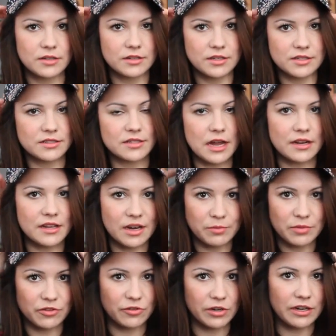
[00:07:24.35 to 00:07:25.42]
the sun can
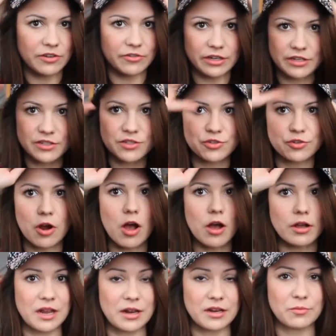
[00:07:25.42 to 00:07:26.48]
be really
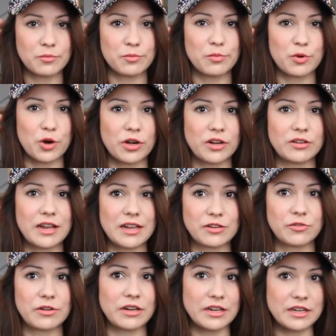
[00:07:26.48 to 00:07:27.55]
strong, can burn like
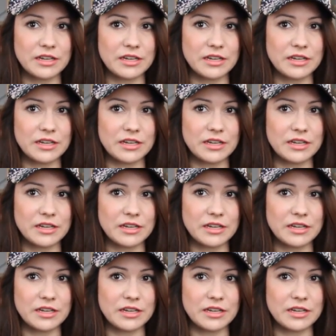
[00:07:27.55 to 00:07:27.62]
really